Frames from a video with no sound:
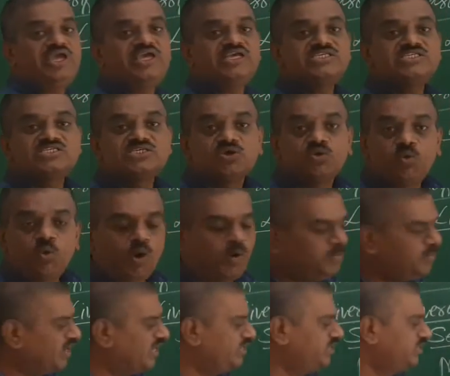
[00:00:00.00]
is
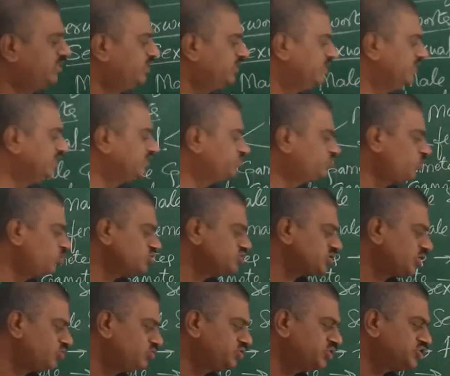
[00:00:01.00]
opened, it throws
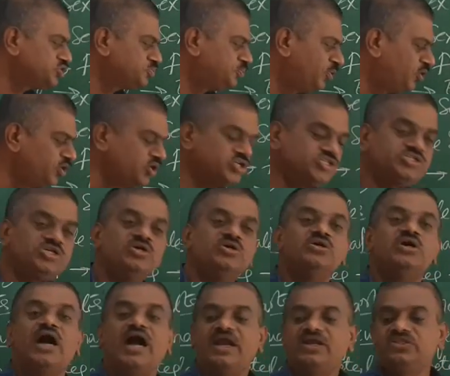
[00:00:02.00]
out the spores,
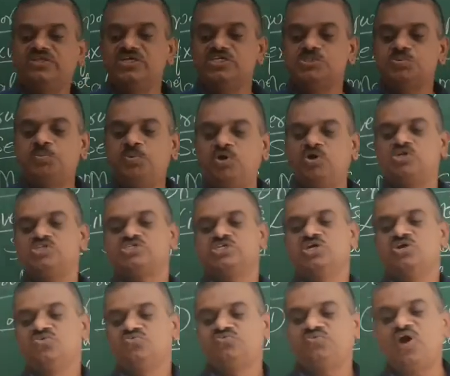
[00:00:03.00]
and the spores
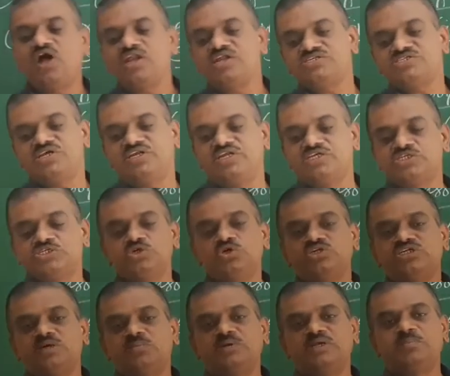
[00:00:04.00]
falls at a
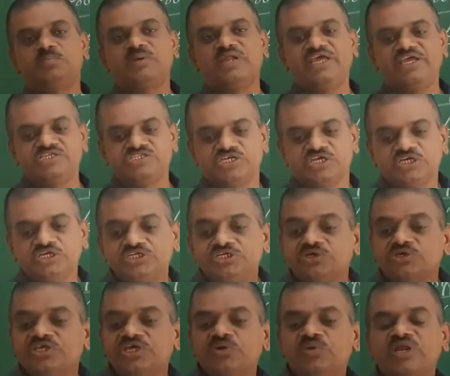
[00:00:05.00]
suitable place
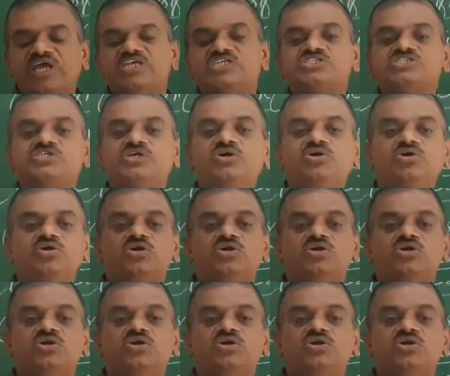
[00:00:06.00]
to give rise to